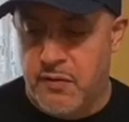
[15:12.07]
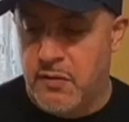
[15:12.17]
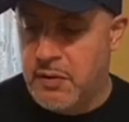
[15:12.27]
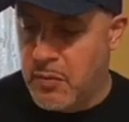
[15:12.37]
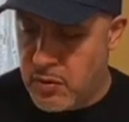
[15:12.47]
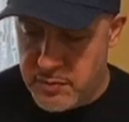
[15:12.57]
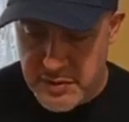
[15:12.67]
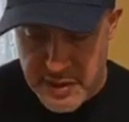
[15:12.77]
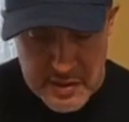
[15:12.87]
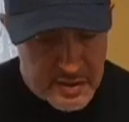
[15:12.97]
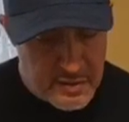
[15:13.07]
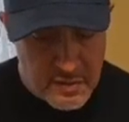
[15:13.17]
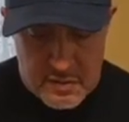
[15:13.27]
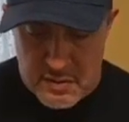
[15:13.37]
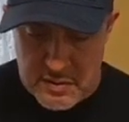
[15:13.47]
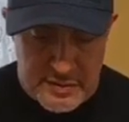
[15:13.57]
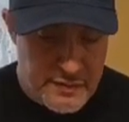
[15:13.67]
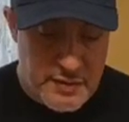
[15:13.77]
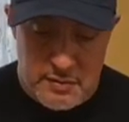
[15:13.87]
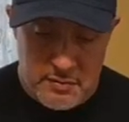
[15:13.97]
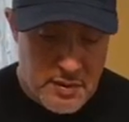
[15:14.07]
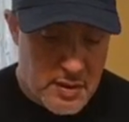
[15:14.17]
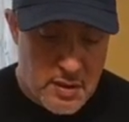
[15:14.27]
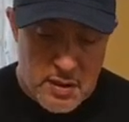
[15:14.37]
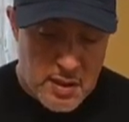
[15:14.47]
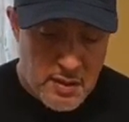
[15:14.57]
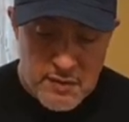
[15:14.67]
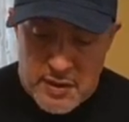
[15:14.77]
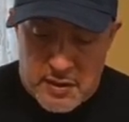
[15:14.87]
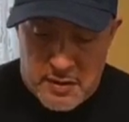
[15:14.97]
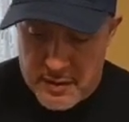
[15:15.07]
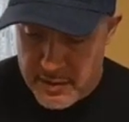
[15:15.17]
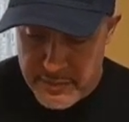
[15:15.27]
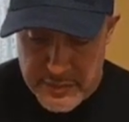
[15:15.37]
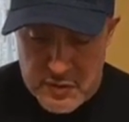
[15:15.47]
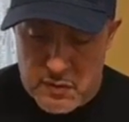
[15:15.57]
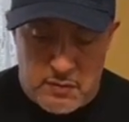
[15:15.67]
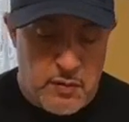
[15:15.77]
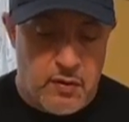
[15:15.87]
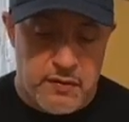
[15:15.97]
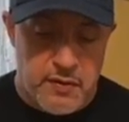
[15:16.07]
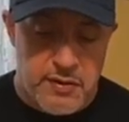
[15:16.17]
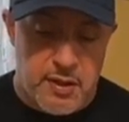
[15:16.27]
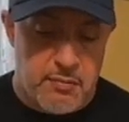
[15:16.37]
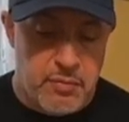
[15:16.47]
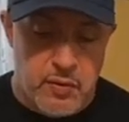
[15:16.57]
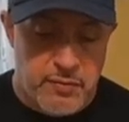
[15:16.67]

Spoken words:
doing a mobile gig, or even at a club. You can hook this up, boom,